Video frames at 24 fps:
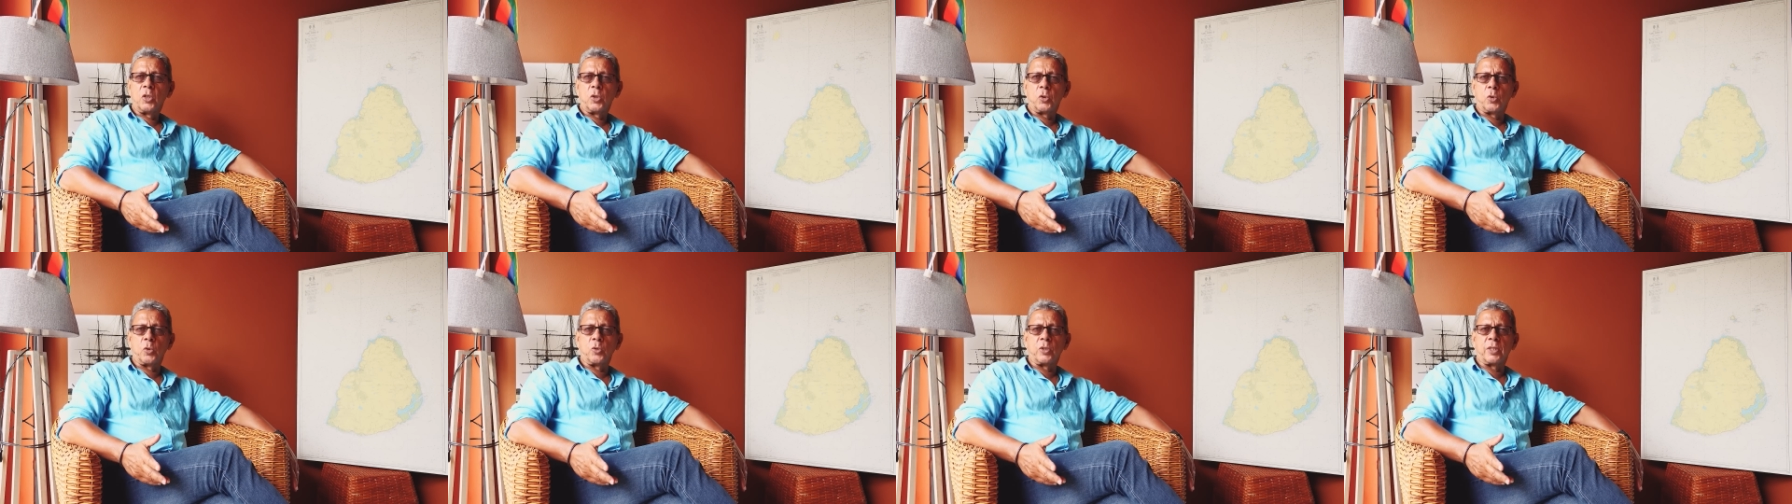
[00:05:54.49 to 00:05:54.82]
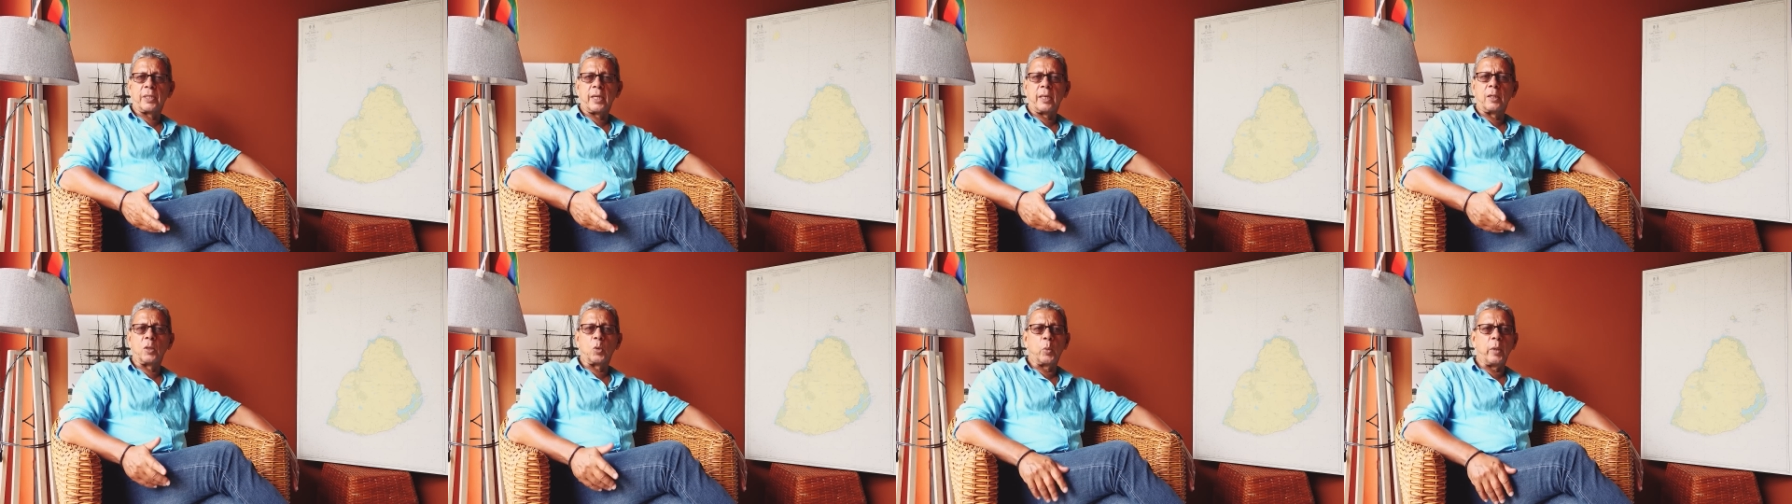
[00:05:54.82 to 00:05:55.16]
to
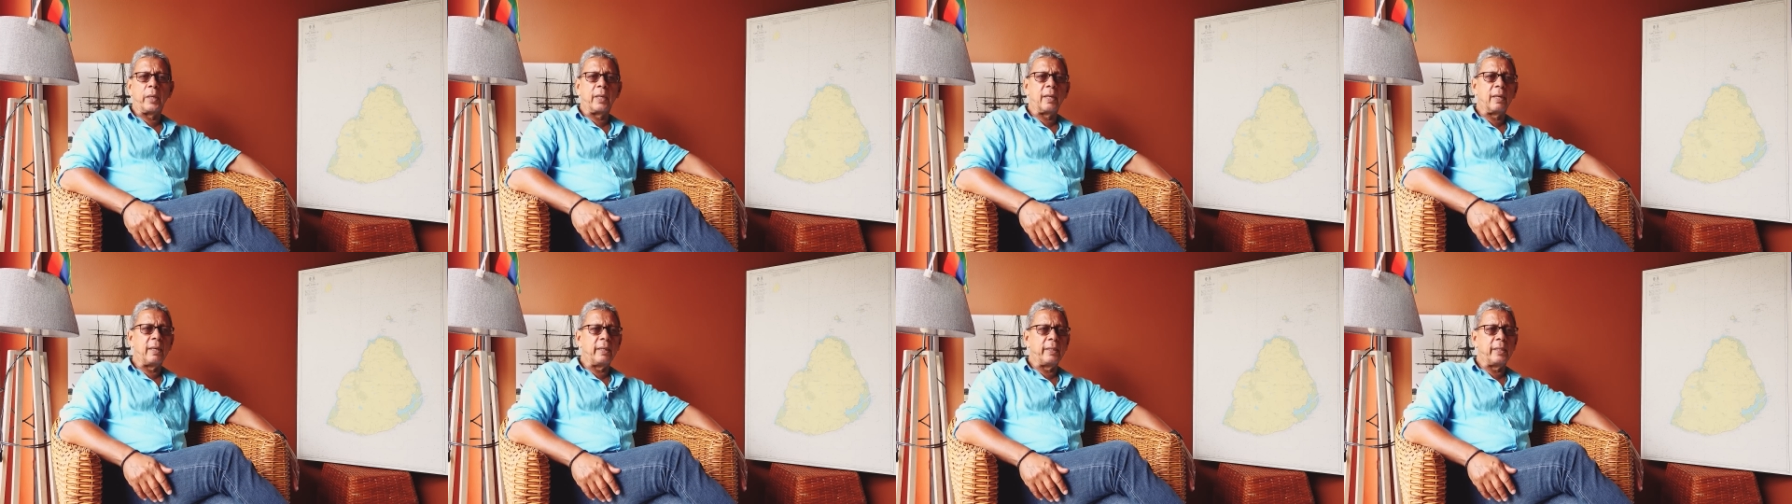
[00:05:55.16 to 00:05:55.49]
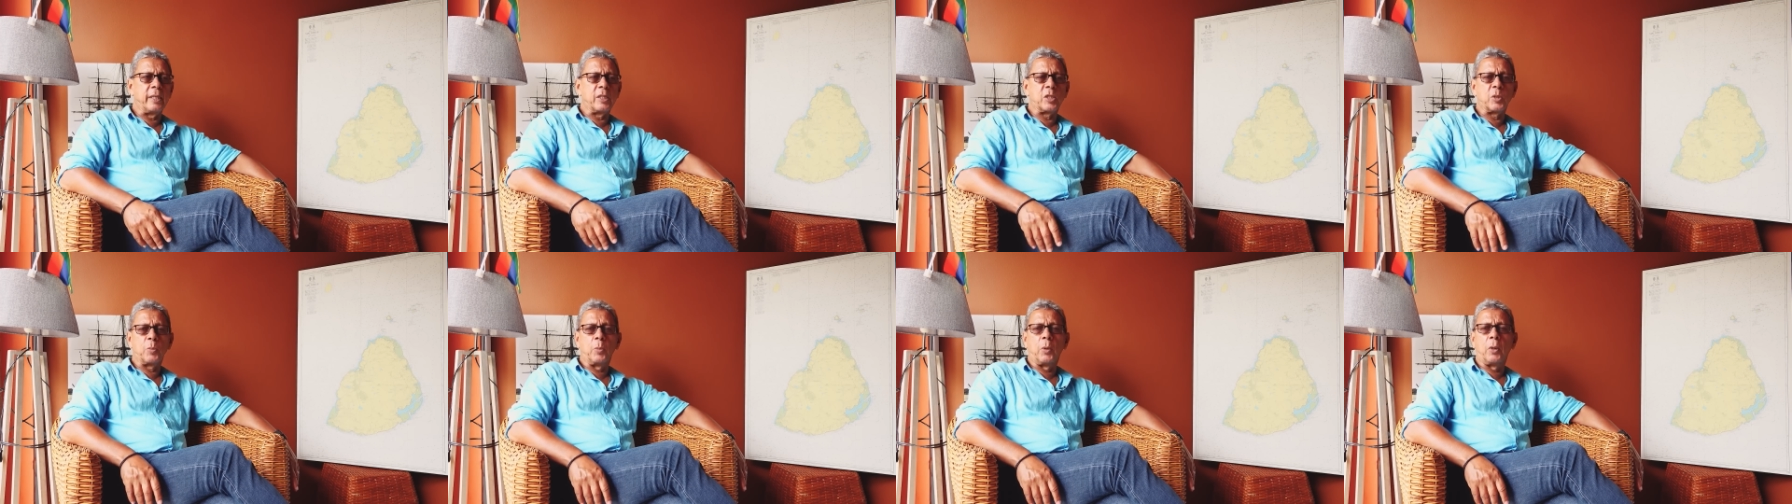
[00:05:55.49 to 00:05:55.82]
send
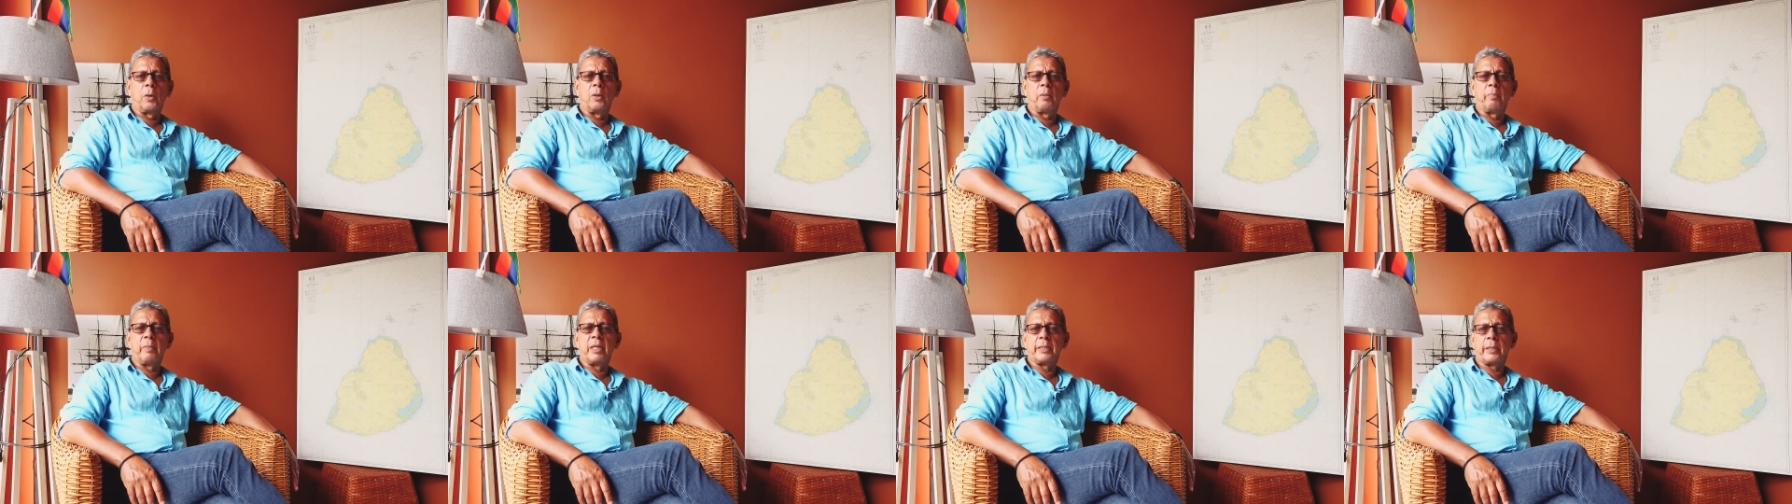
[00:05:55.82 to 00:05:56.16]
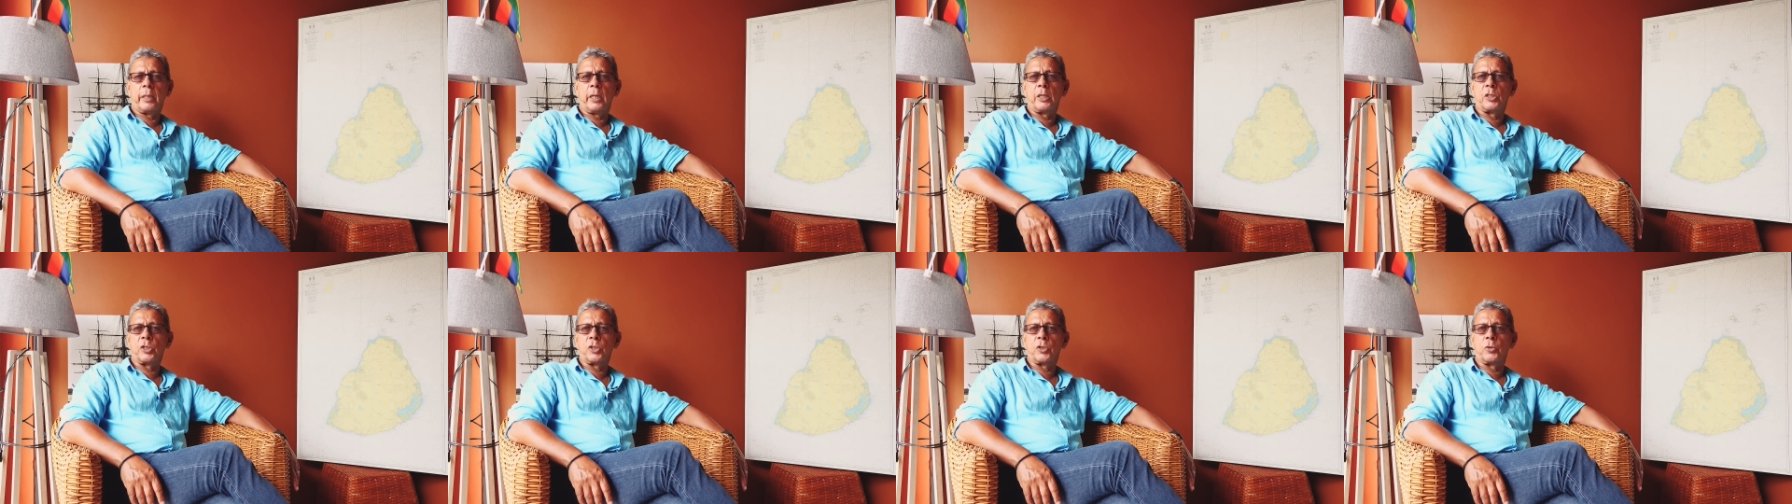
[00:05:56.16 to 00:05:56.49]
quickly a small
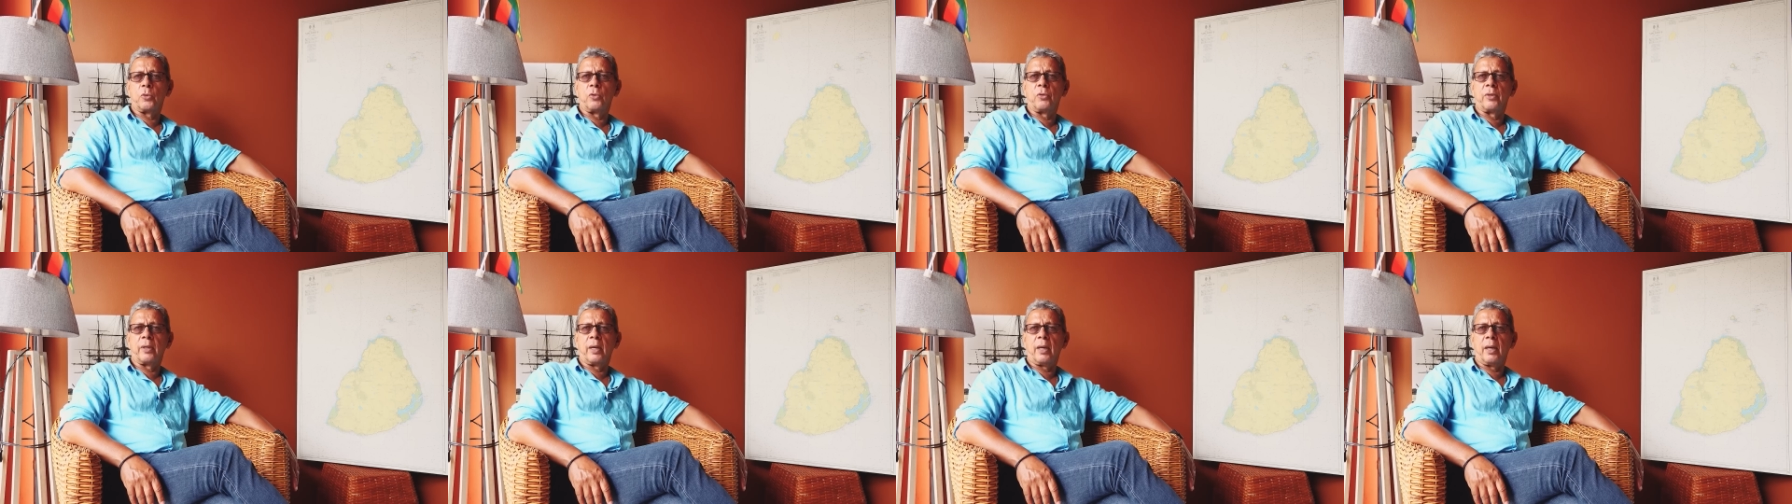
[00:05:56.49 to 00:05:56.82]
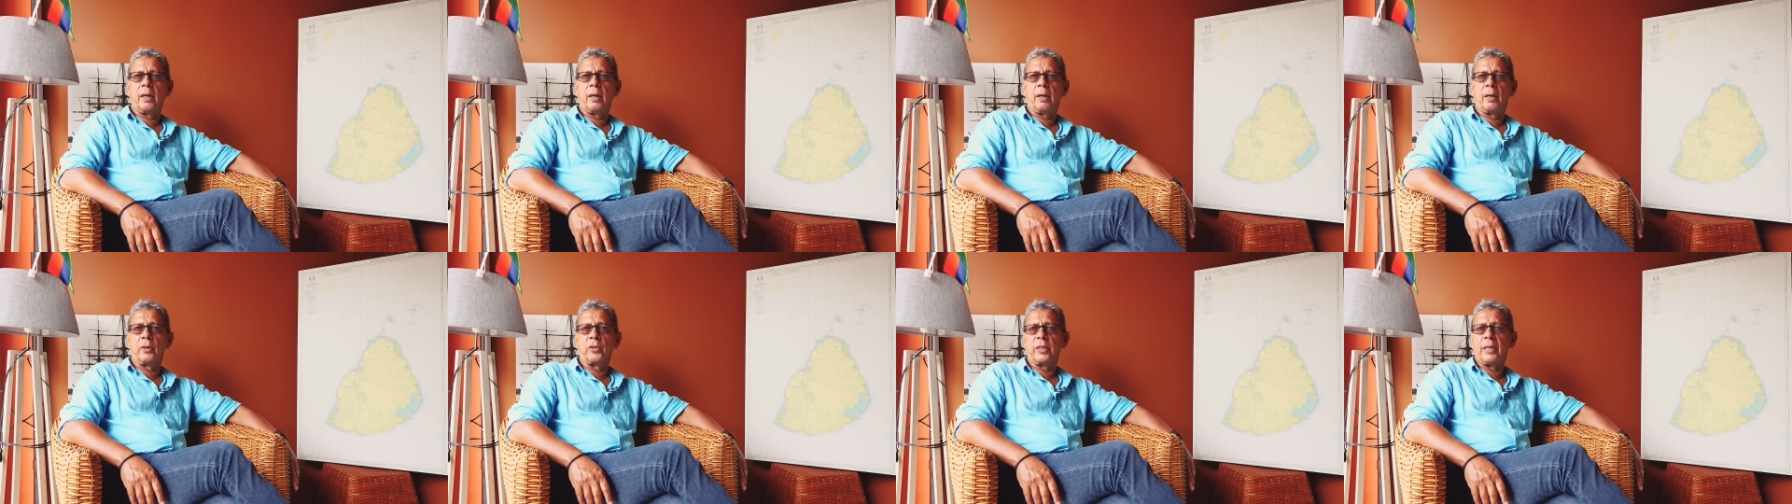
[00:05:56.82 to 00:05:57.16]
message to
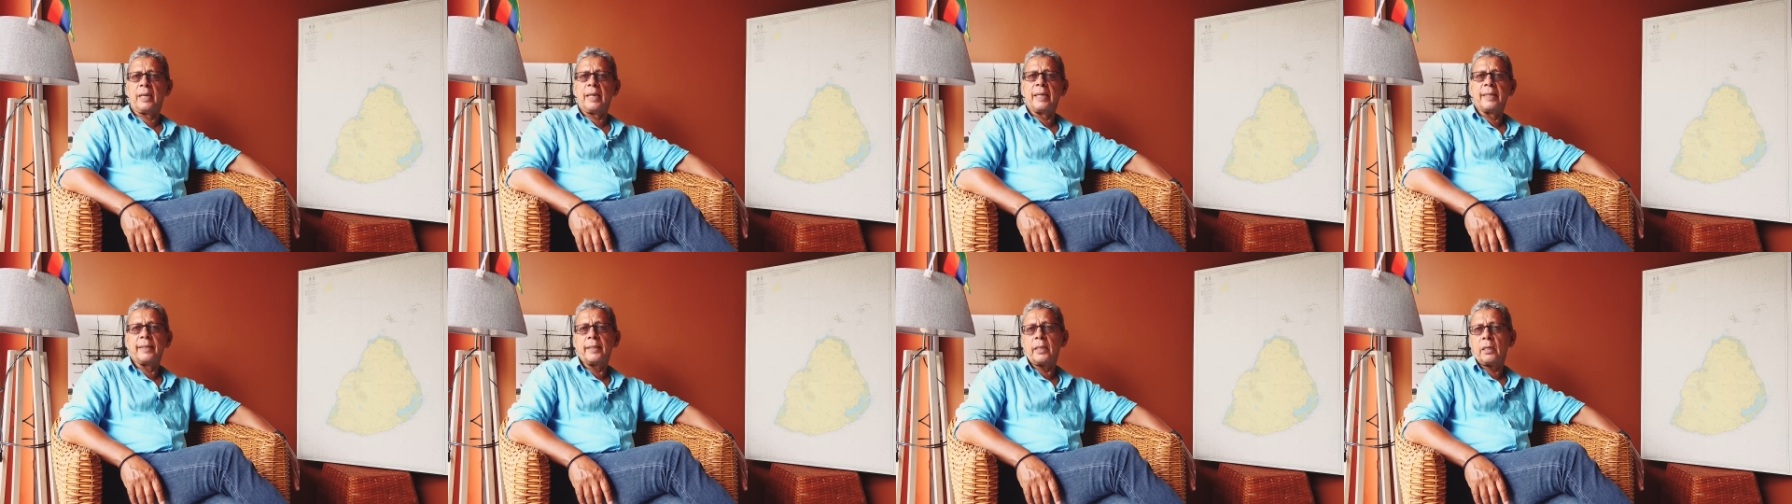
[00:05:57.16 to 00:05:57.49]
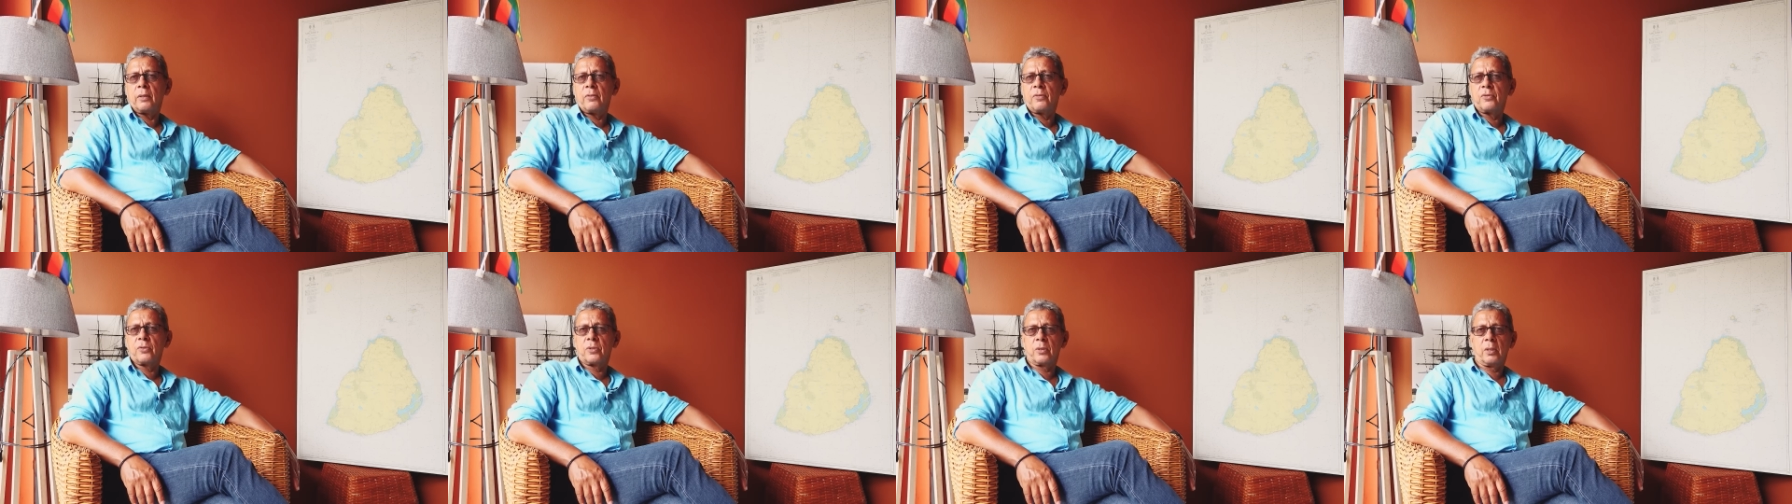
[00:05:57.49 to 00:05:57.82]
their
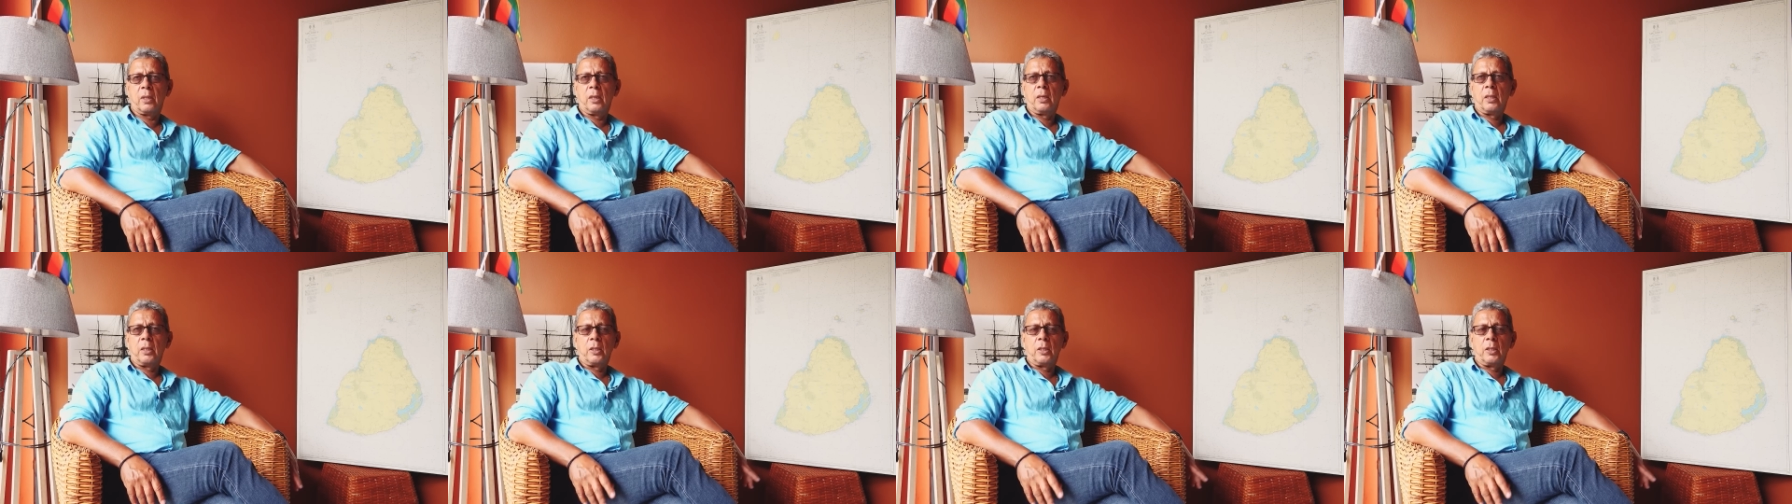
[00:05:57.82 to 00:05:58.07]
relatives,